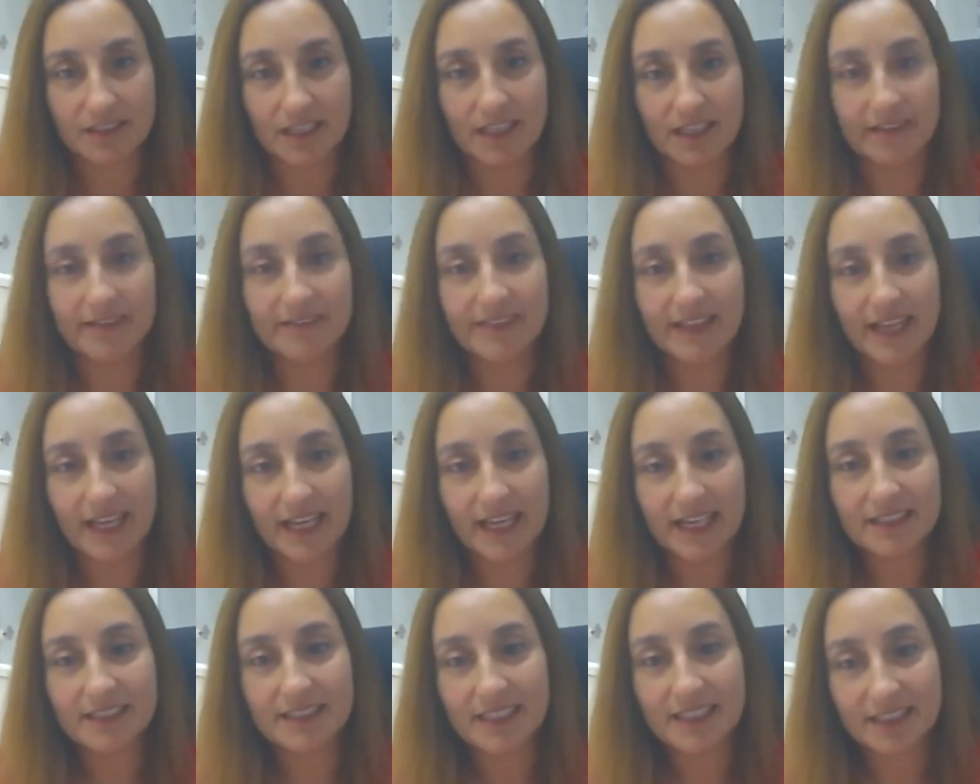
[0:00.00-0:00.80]
and
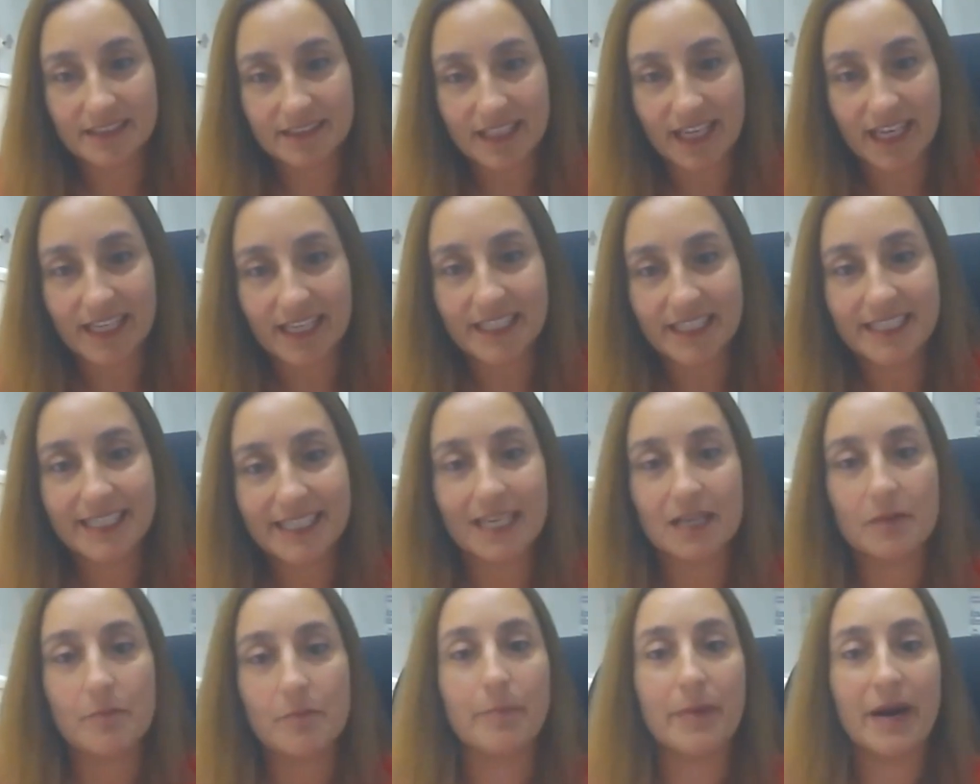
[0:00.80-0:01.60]
then they
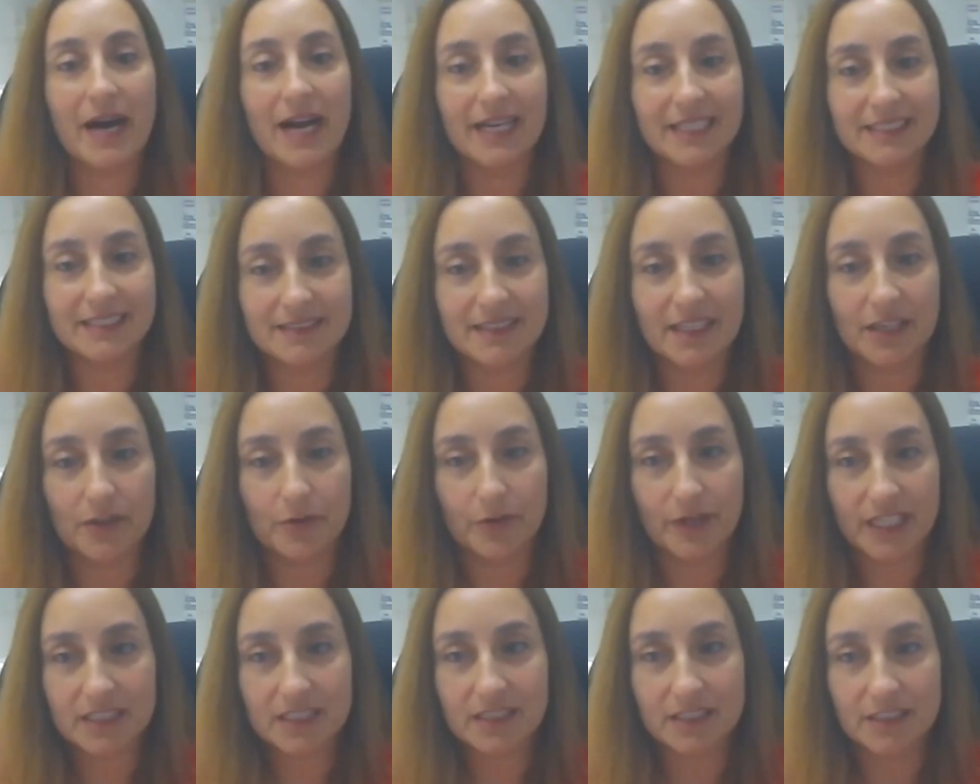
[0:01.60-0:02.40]
can bind
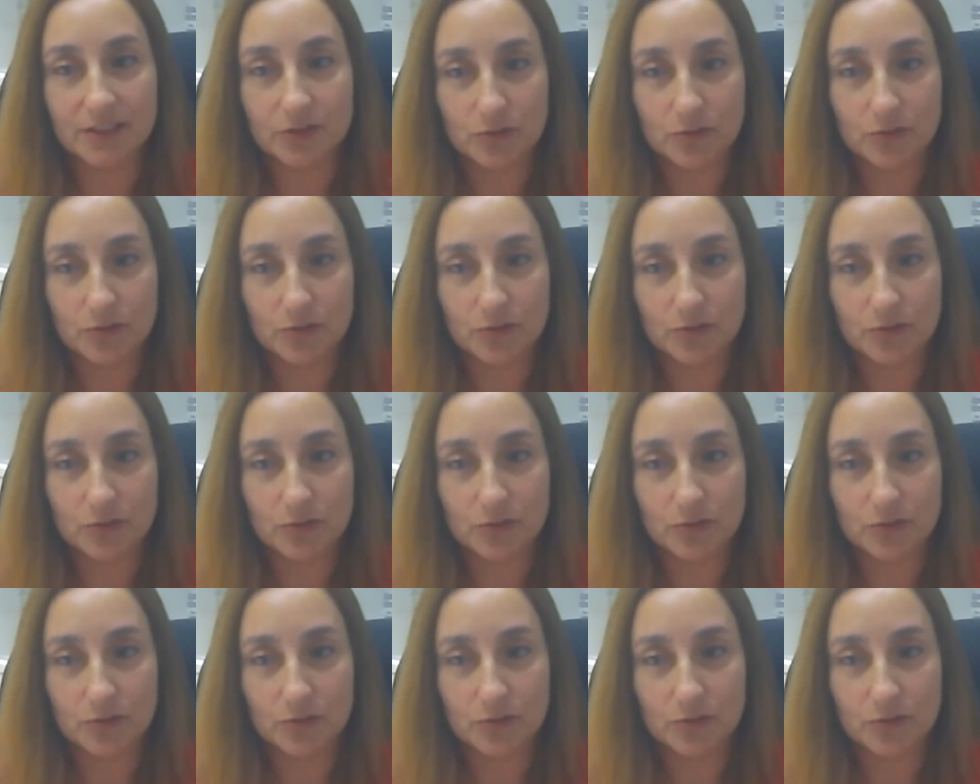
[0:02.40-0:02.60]
directly